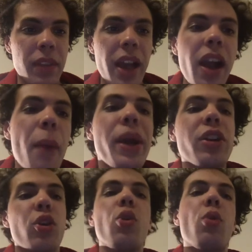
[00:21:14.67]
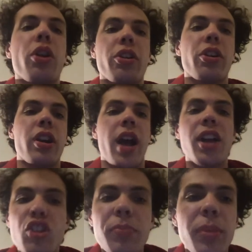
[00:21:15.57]
I got my coworker.
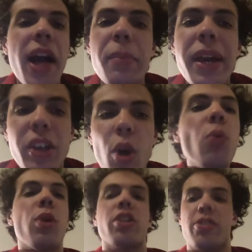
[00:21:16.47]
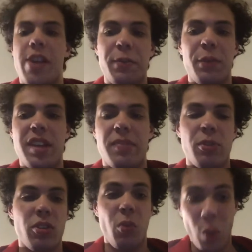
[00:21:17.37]
I should block my coworker on Facebook.